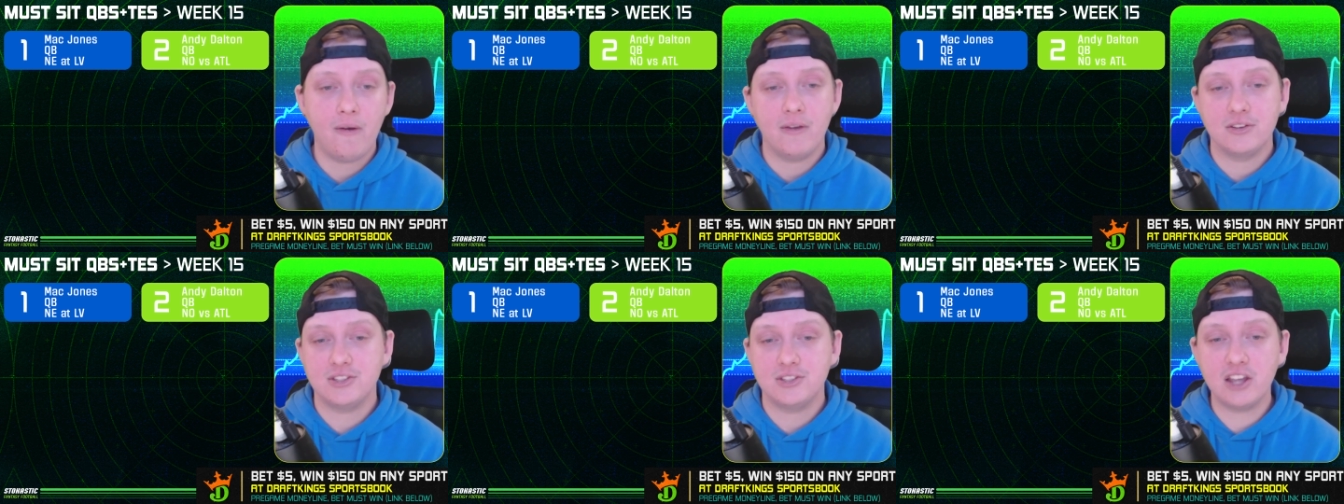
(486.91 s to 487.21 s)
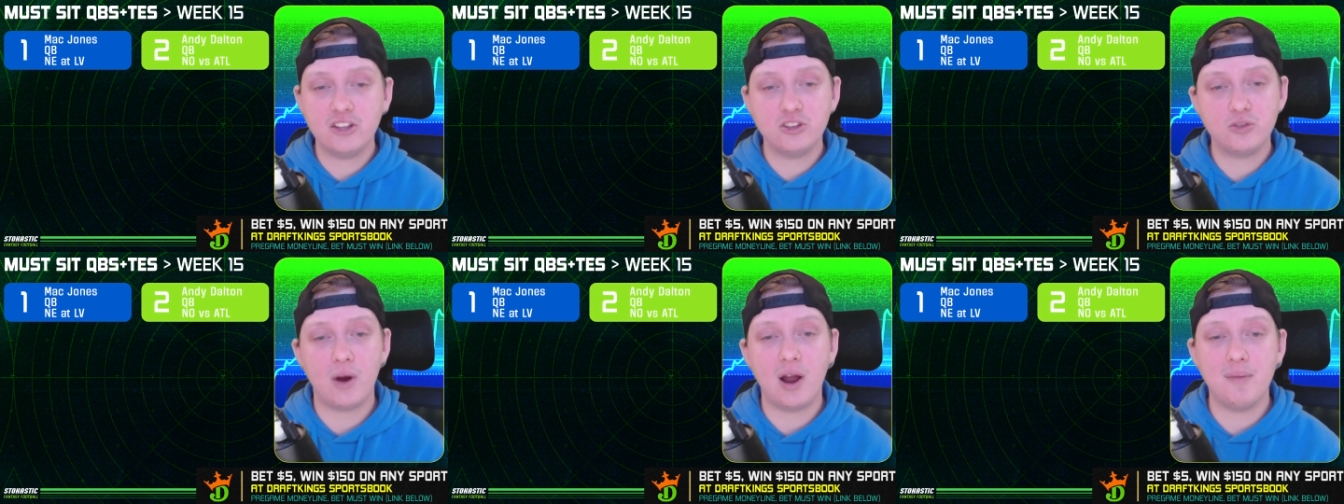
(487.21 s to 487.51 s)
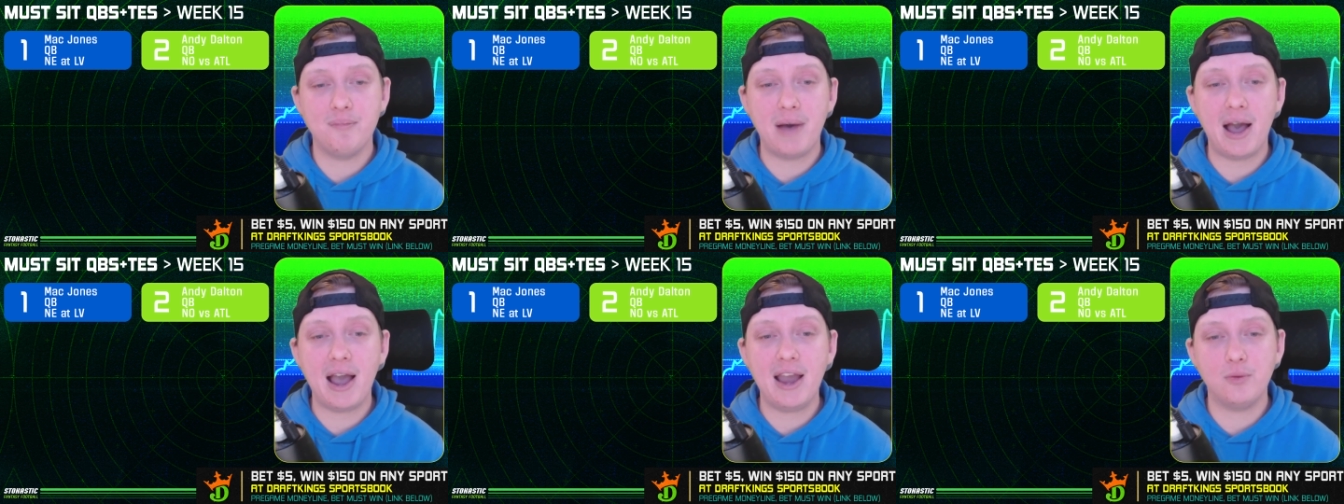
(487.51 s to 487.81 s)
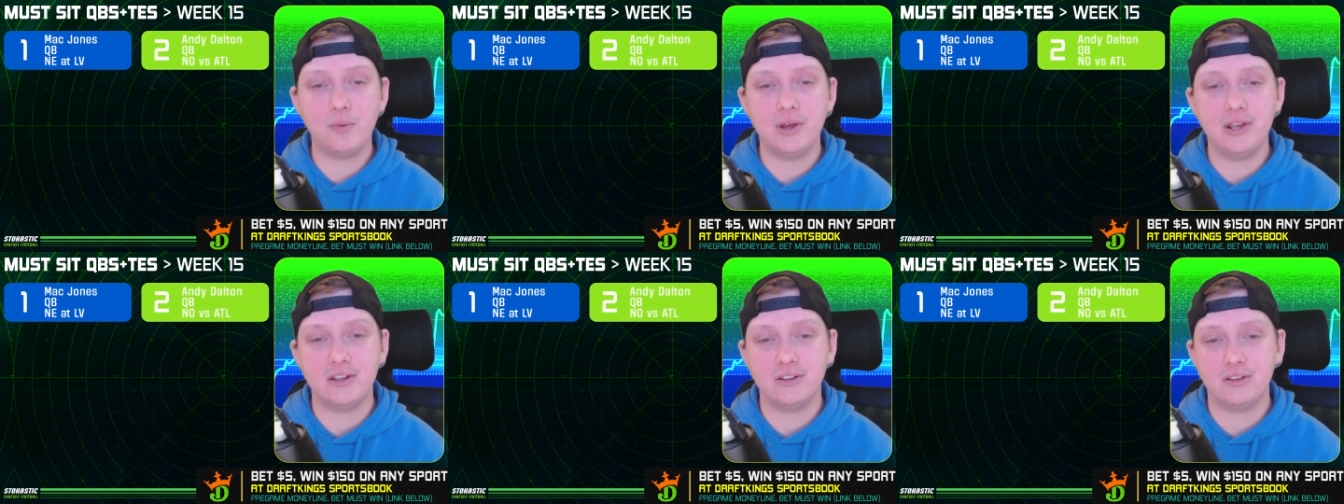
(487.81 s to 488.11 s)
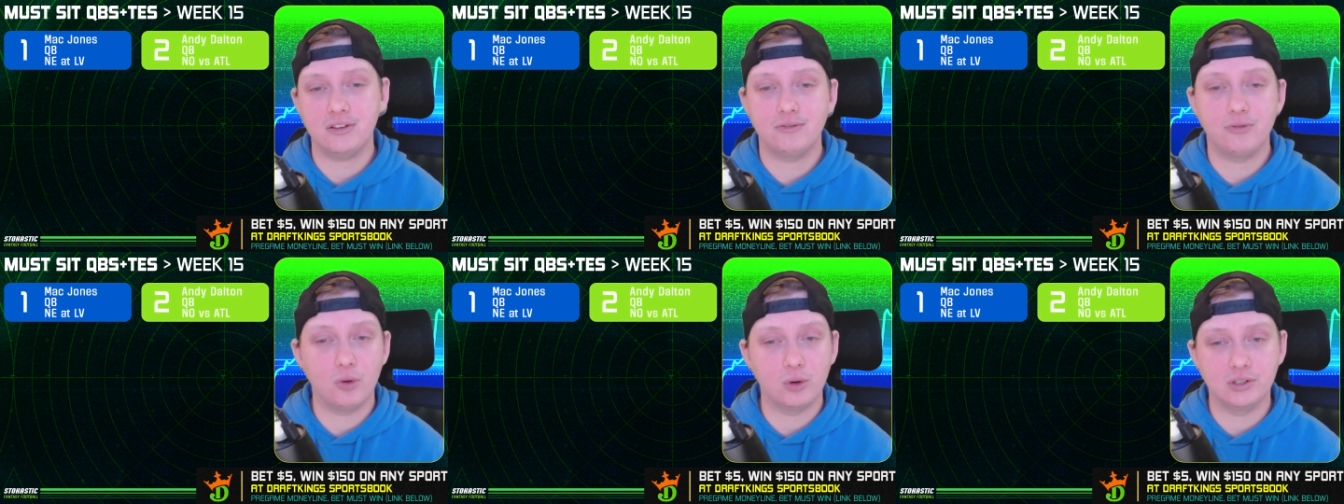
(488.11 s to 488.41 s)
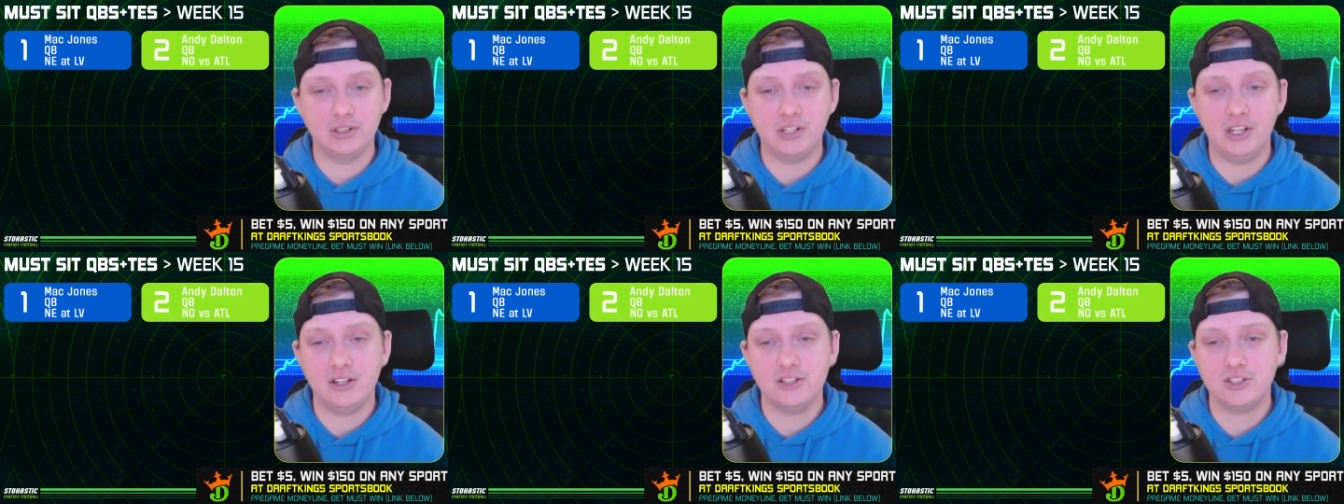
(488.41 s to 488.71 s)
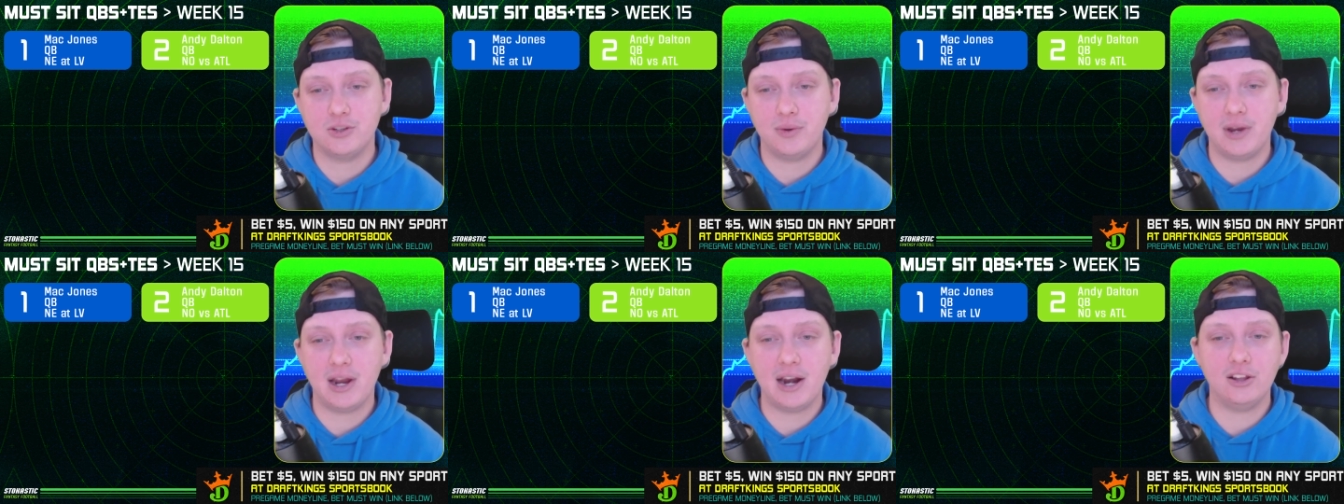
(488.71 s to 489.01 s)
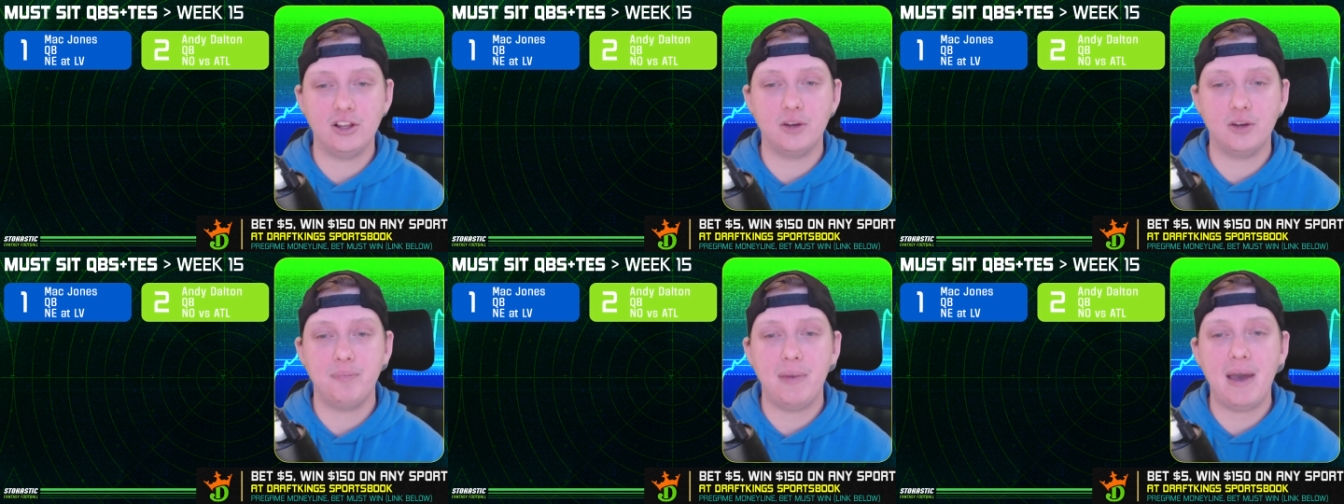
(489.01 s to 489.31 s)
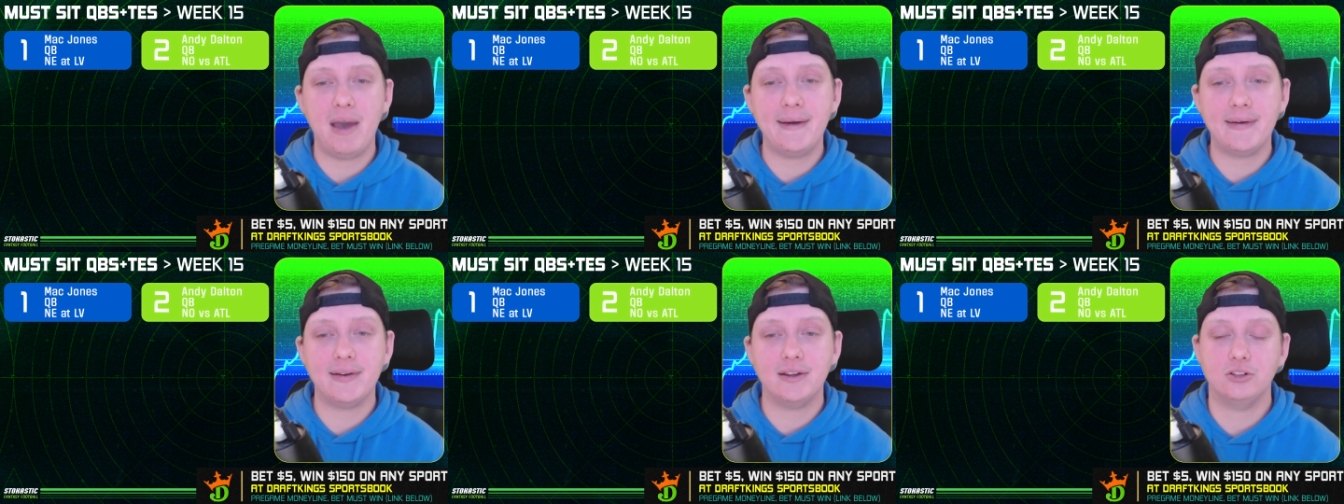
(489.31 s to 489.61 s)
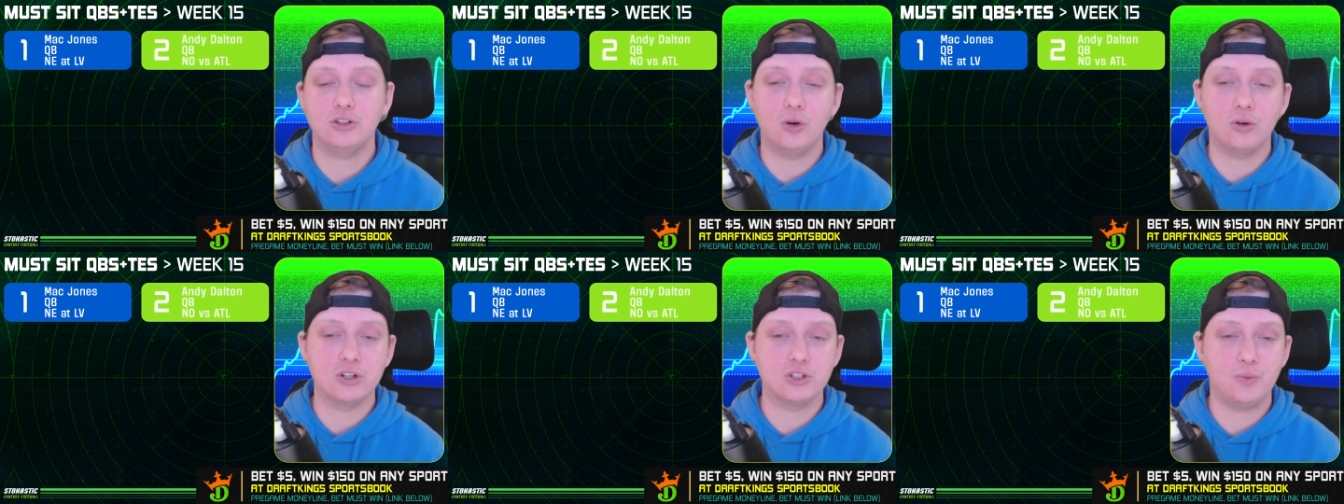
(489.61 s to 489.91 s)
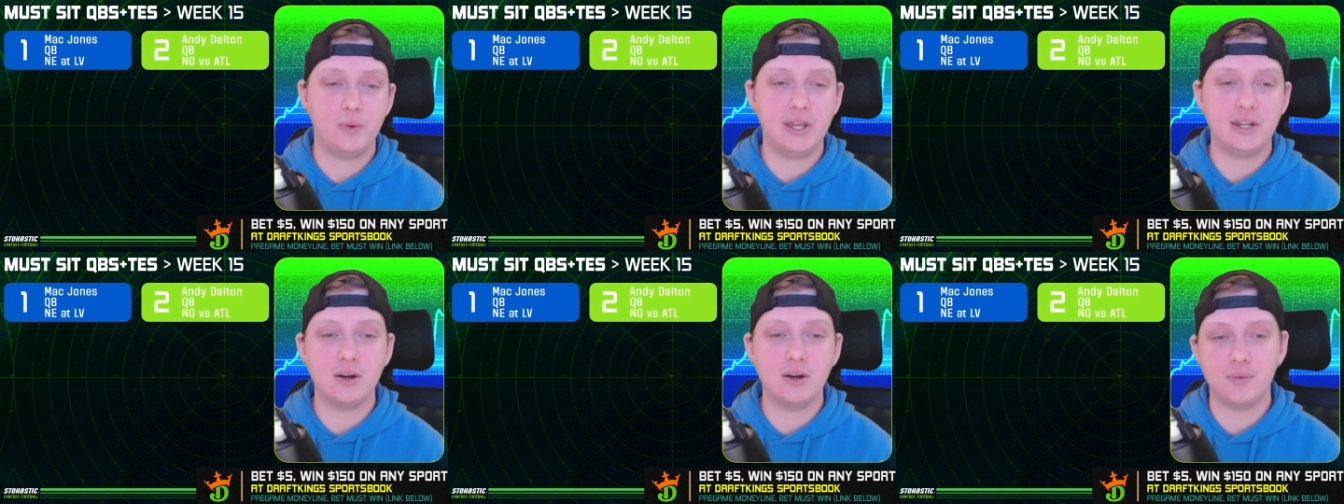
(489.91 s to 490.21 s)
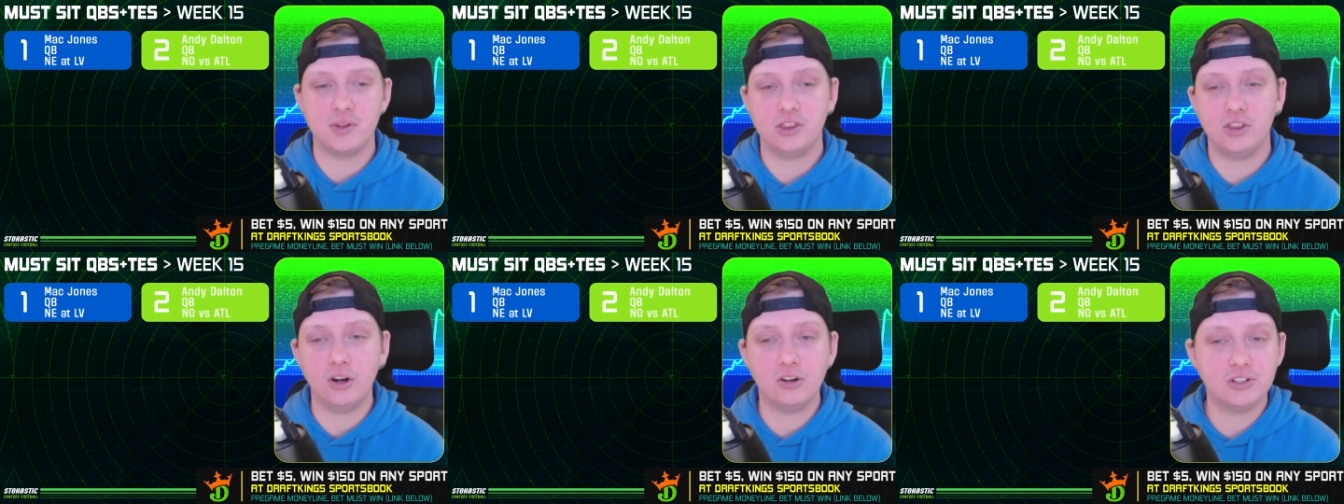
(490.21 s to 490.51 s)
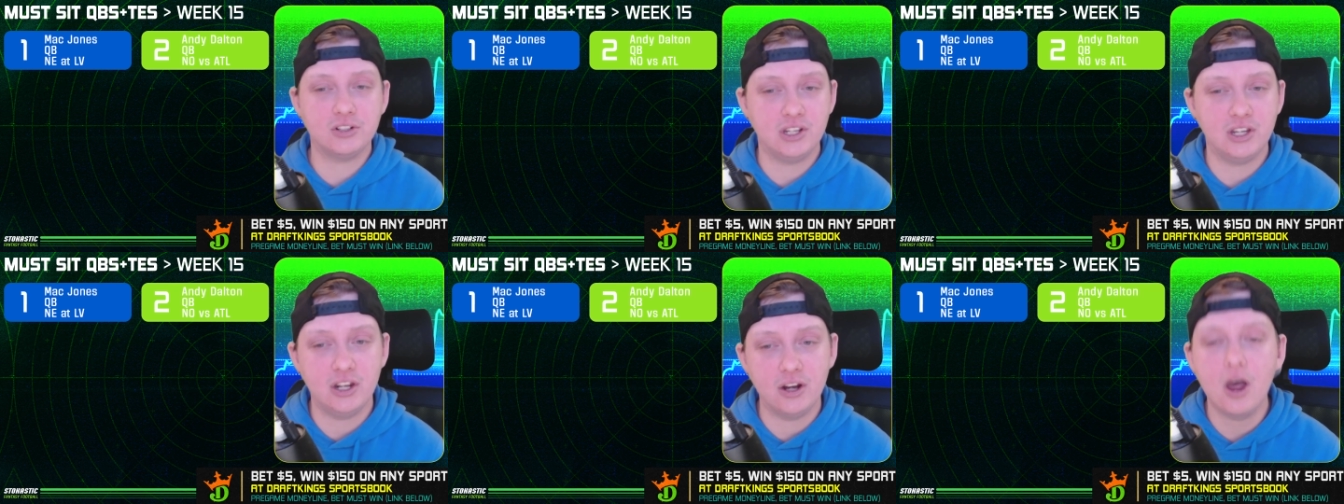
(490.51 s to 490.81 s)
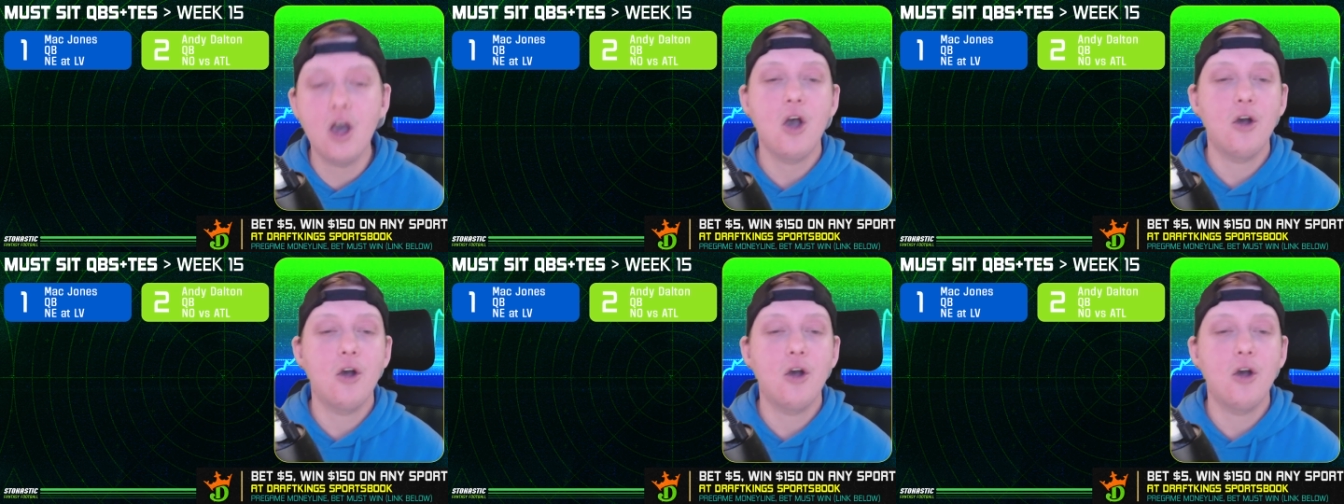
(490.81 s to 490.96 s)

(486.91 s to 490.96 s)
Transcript: Saints were on bye in week fourteen, so we got to look back towards week number thirteen